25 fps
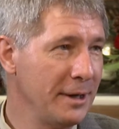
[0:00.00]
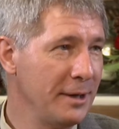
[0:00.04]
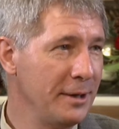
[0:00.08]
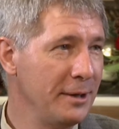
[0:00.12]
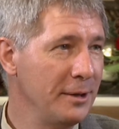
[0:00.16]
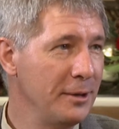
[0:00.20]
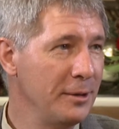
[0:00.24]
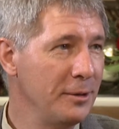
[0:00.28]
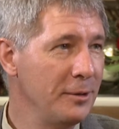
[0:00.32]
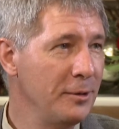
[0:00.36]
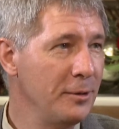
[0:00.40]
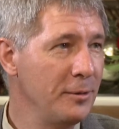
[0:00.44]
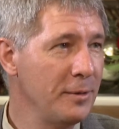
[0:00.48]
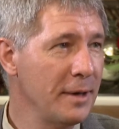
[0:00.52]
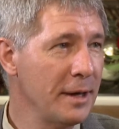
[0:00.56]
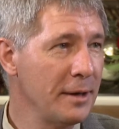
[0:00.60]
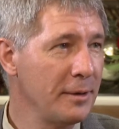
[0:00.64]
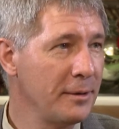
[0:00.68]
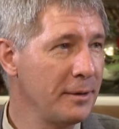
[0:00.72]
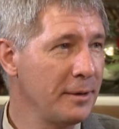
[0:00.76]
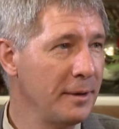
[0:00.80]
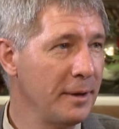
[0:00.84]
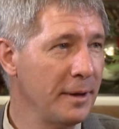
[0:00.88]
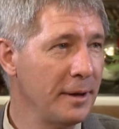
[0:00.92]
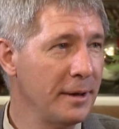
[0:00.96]
You do
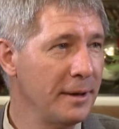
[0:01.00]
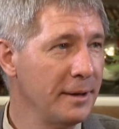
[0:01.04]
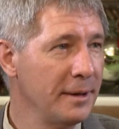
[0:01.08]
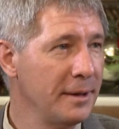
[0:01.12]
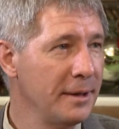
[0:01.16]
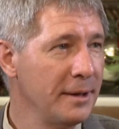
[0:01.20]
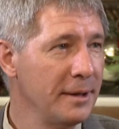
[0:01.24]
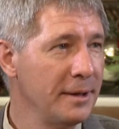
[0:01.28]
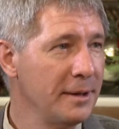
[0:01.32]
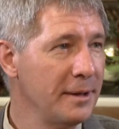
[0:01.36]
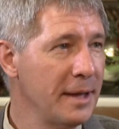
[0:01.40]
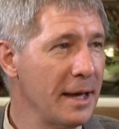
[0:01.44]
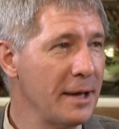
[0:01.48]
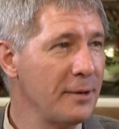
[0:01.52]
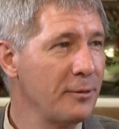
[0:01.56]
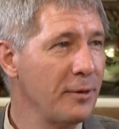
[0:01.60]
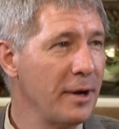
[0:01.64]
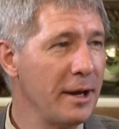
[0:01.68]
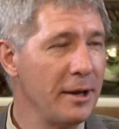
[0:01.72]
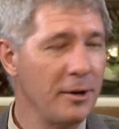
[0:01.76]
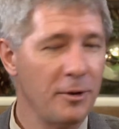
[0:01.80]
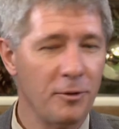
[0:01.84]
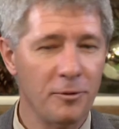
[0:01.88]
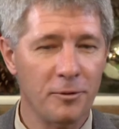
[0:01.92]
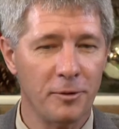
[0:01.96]
that, that
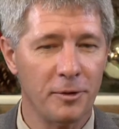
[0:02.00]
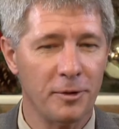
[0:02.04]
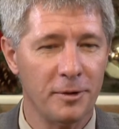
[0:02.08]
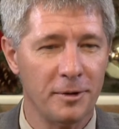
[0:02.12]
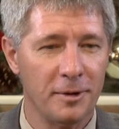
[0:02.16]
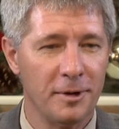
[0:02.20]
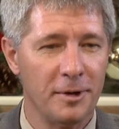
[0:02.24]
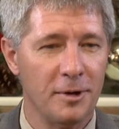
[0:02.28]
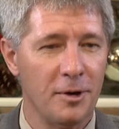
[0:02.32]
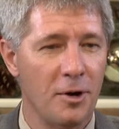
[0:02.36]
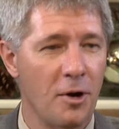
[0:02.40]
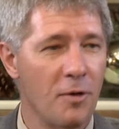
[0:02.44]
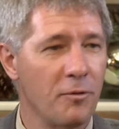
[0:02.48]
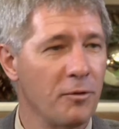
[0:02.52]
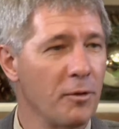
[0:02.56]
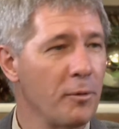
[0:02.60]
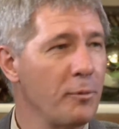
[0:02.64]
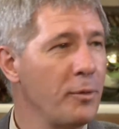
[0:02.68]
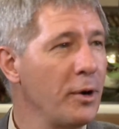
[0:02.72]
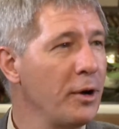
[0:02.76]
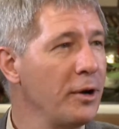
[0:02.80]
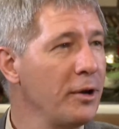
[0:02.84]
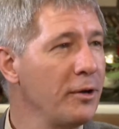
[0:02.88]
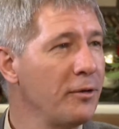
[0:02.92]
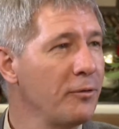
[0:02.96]
ran over a
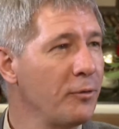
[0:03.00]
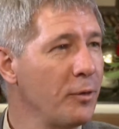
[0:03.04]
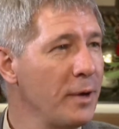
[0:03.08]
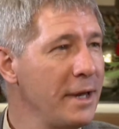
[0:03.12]
period of